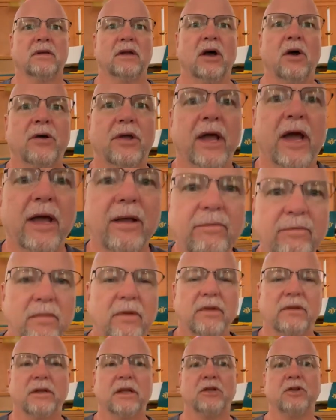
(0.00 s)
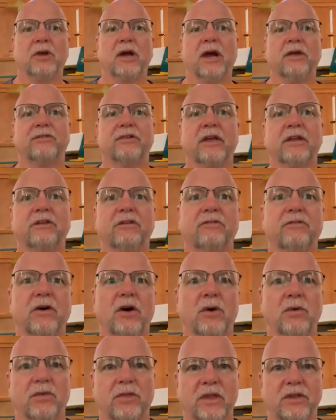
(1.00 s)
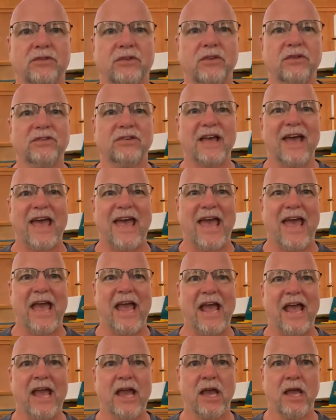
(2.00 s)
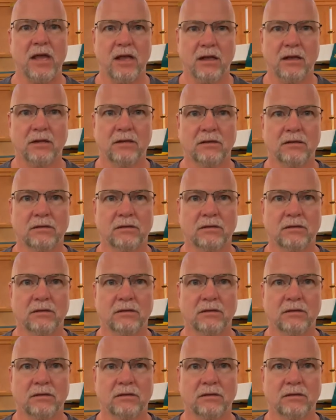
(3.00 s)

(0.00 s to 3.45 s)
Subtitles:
Okay. Now you guys get to vote. This is A.